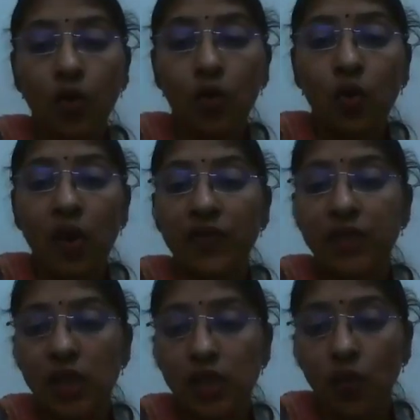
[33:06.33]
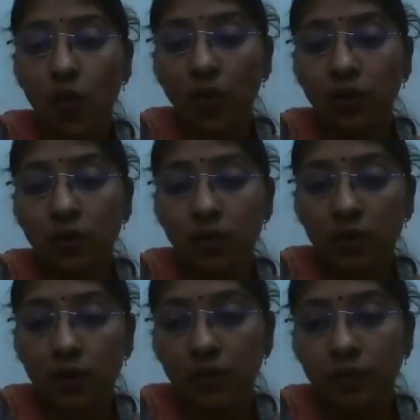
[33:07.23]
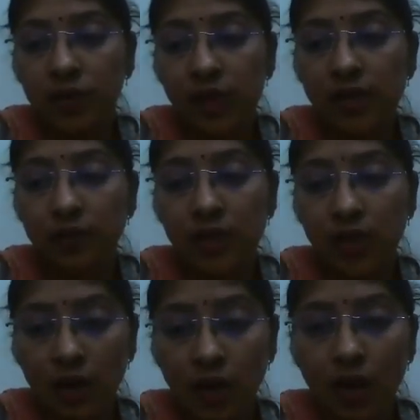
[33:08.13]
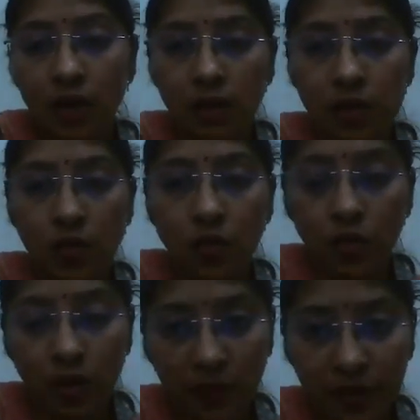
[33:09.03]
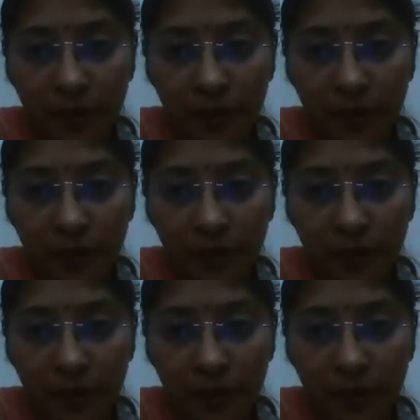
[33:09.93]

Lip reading: No FHS on transvaginal ultrasonography.